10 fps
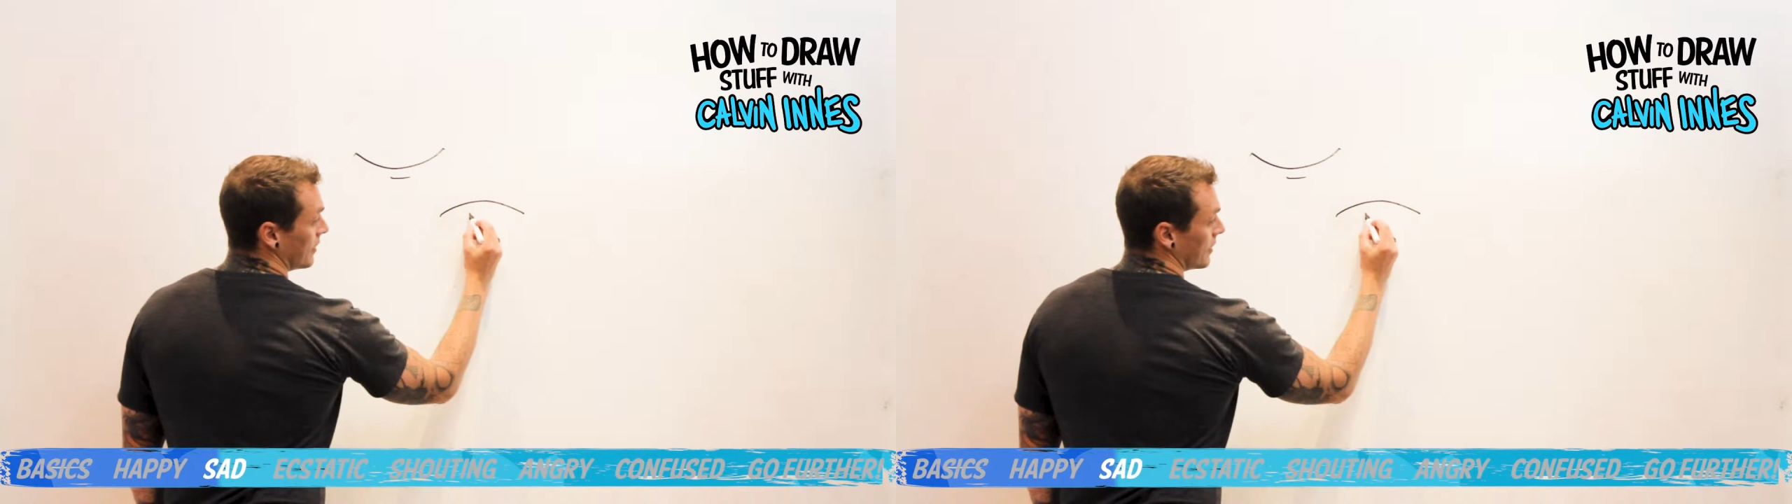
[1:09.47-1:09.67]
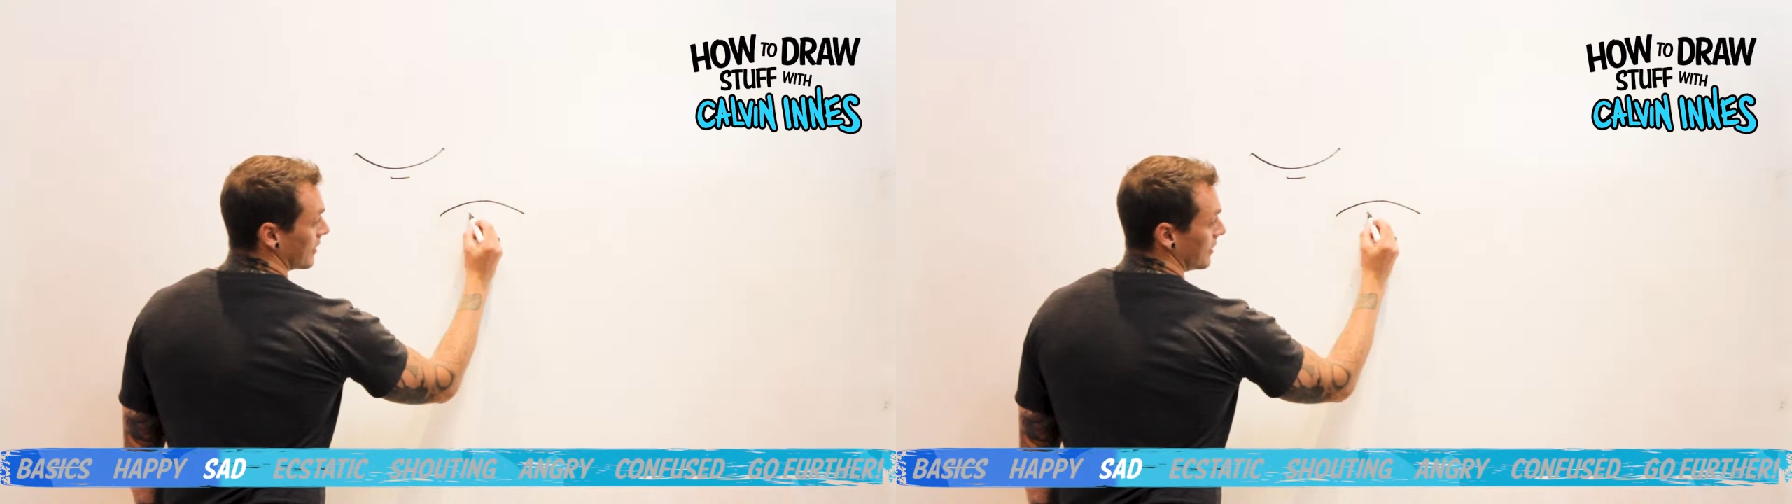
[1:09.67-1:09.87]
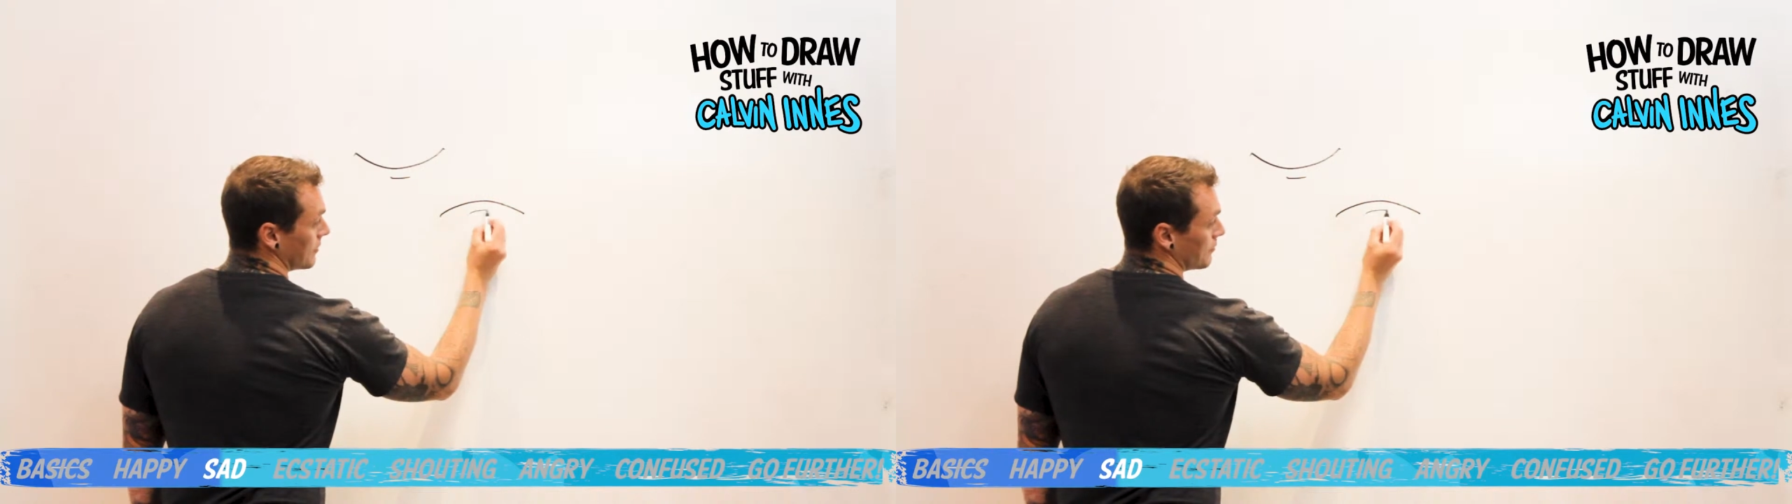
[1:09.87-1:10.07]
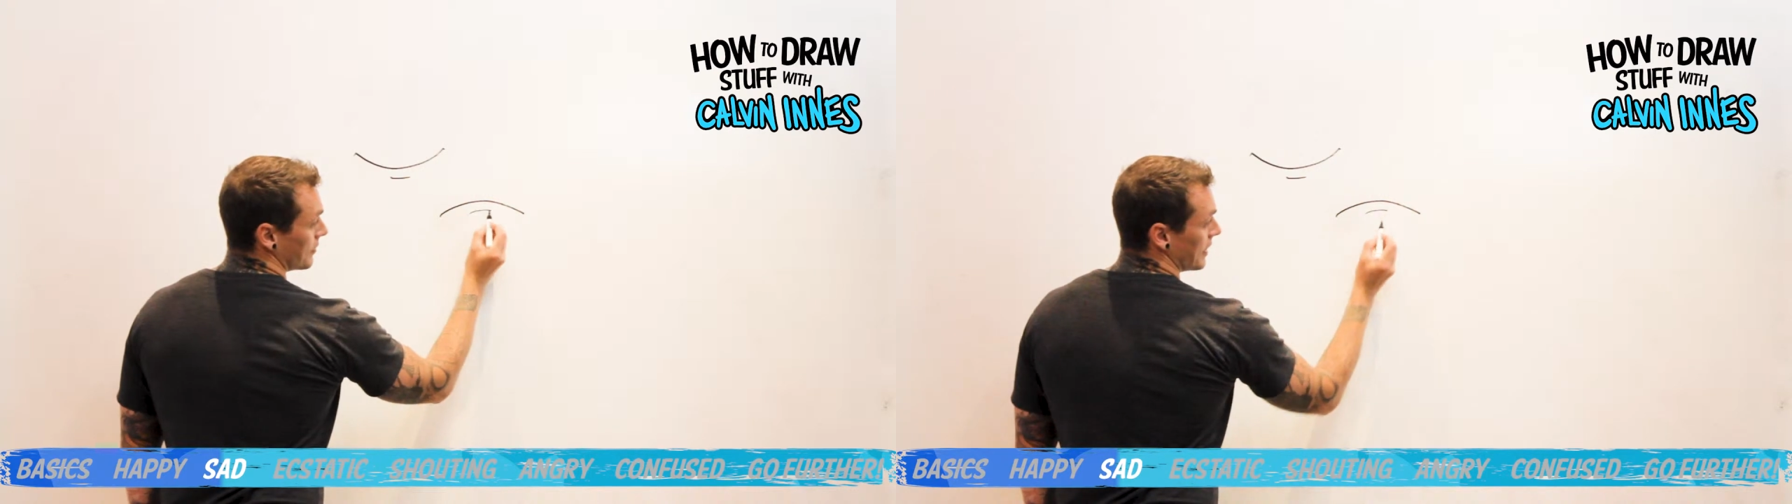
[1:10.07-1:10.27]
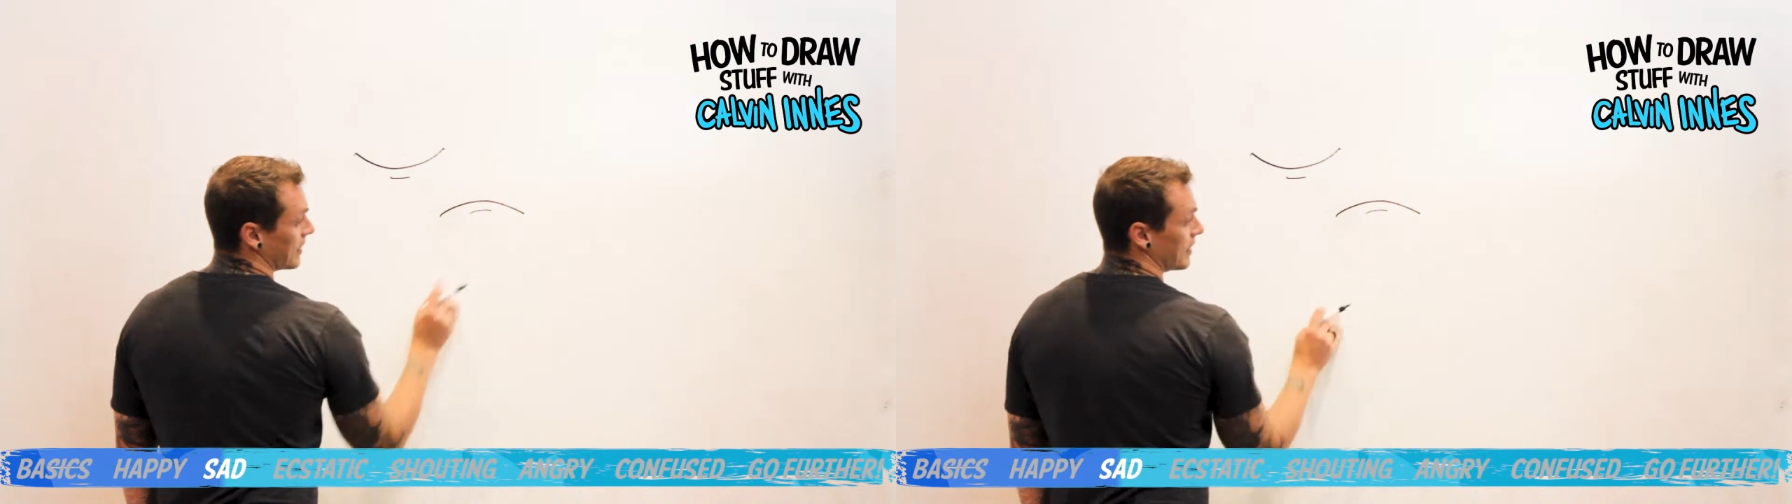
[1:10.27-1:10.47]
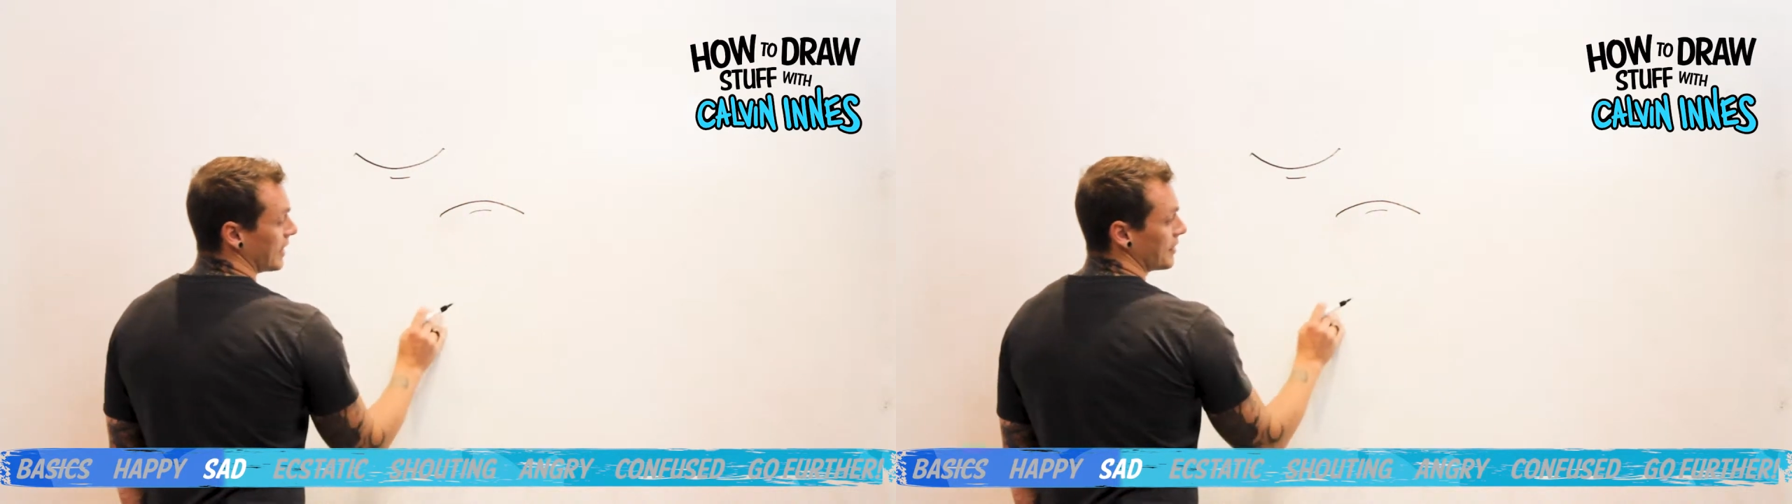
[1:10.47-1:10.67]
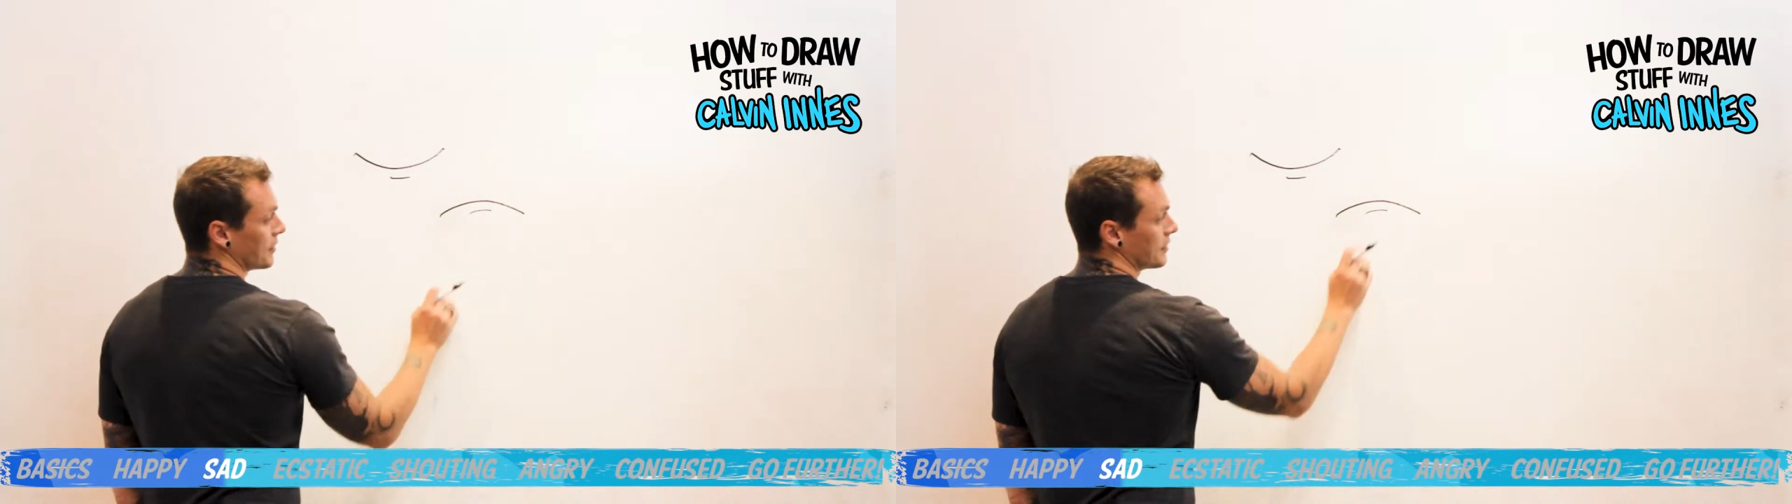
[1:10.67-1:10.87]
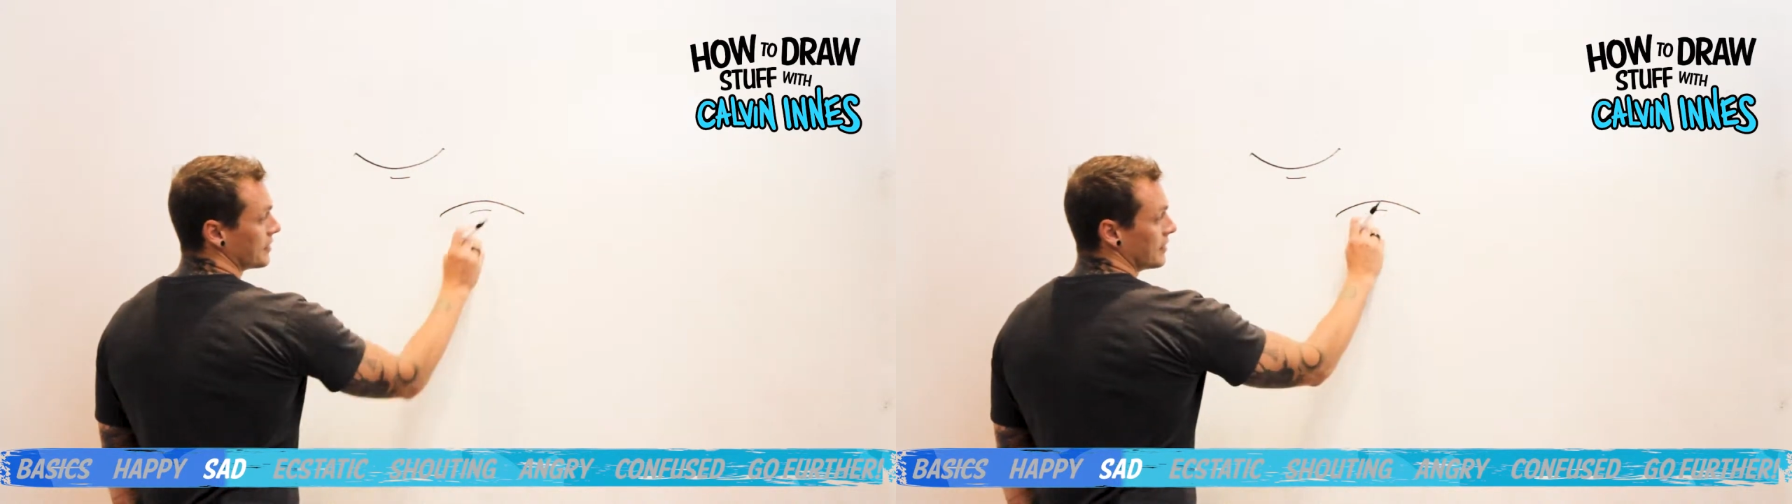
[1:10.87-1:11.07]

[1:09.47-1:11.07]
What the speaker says: Again, put that little line on,